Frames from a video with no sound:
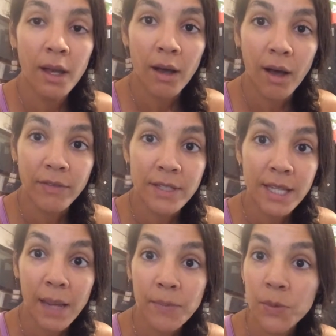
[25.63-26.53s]

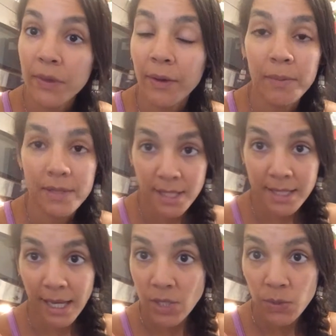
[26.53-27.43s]
Oftentimes with our busy
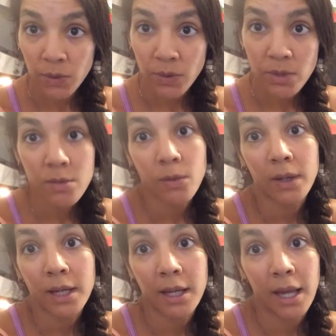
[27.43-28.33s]
schedules,
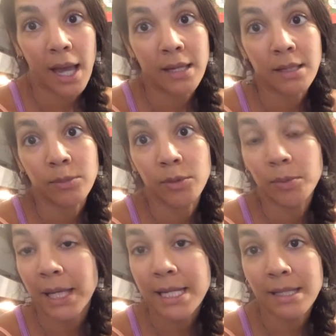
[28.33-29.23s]
we end up
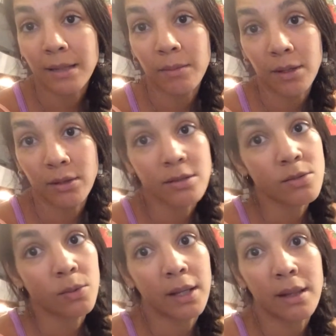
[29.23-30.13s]
replacing
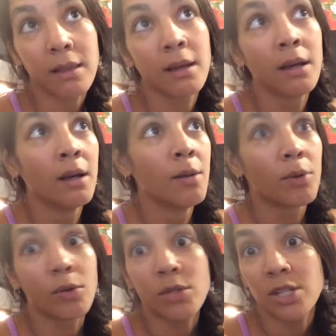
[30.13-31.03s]
meals with
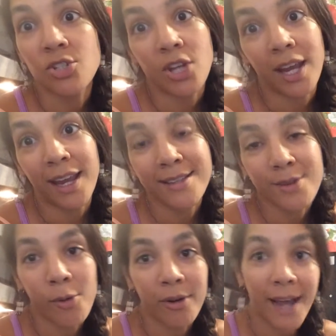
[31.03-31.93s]
protein
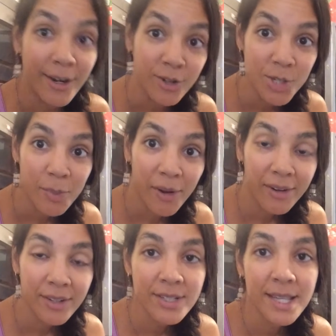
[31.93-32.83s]
shakes or energy
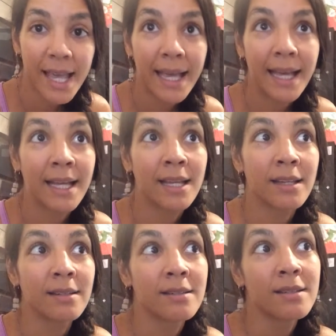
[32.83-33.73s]
bars
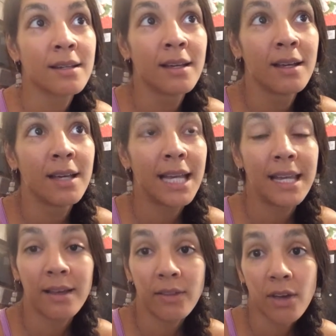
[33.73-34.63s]
and
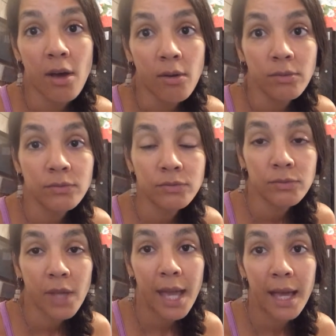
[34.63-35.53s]
eating on the go.
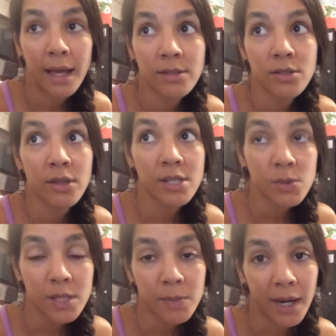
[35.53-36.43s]
And so
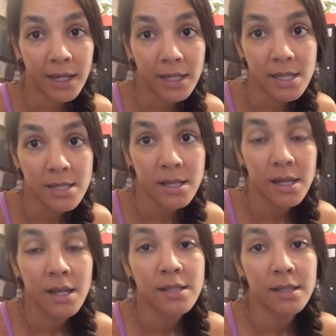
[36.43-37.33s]
this week's practice
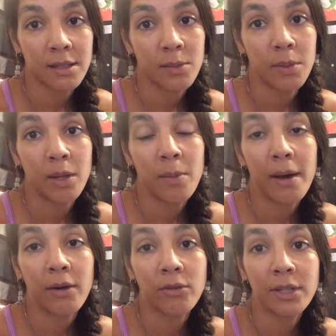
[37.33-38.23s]
is going to be
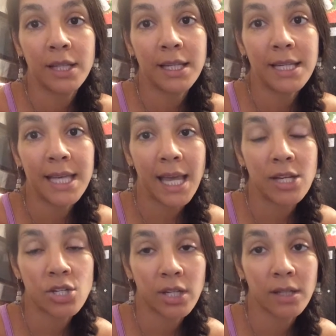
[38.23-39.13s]
about really
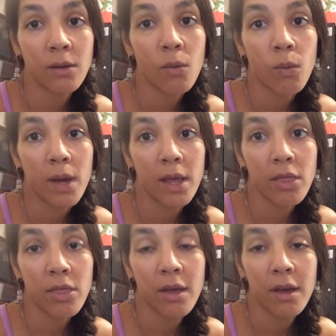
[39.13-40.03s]
engaging with